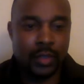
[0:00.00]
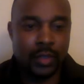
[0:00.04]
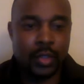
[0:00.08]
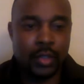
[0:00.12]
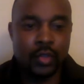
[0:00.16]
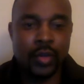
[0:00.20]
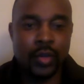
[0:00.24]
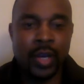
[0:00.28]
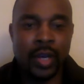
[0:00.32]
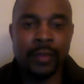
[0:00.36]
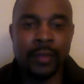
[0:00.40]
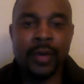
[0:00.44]

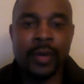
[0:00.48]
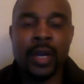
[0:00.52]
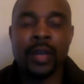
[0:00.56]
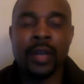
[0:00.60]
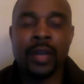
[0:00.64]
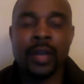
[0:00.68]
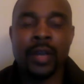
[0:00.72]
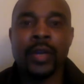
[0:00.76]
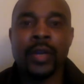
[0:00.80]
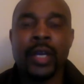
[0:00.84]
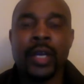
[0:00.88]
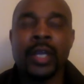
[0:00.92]

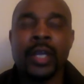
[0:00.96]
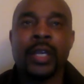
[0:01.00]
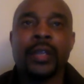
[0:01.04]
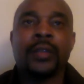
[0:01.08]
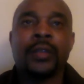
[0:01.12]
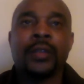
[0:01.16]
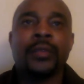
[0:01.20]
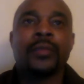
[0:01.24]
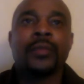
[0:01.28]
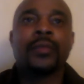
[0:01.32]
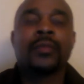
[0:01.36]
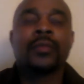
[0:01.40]
Draymond
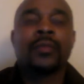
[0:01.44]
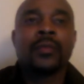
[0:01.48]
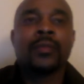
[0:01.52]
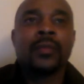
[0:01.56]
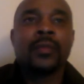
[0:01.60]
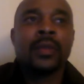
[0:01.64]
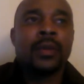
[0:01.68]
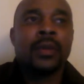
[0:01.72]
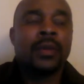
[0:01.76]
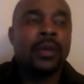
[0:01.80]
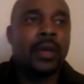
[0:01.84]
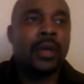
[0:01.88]
Green.
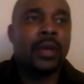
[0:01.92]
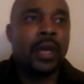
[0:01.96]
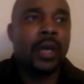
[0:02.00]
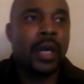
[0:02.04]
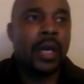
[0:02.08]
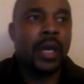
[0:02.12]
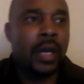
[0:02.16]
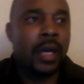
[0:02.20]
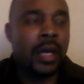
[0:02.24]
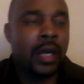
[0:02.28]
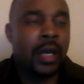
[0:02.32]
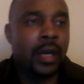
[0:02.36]

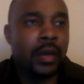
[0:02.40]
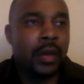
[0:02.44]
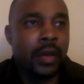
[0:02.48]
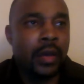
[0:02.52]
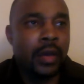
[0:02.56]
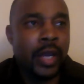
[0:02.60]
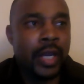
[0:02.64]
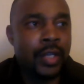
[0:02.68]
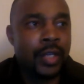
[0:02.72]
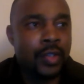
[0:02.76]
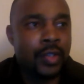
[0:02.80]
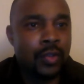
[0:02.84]

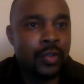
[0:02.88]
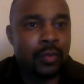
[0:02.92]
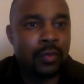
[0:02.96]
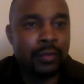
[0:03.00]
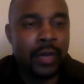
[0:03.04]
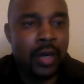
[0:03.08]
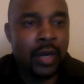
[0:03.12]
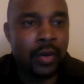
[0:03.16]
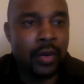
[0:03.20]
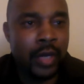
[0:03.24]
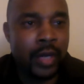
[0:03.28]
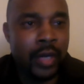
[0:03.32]
Andrew
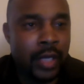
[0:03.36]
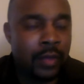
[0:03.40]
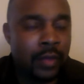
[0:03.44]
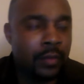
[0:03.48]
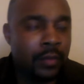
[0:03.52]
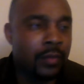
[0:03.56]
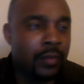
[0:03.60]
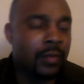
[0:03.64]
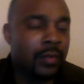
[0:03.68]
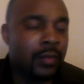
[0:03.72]
Bogut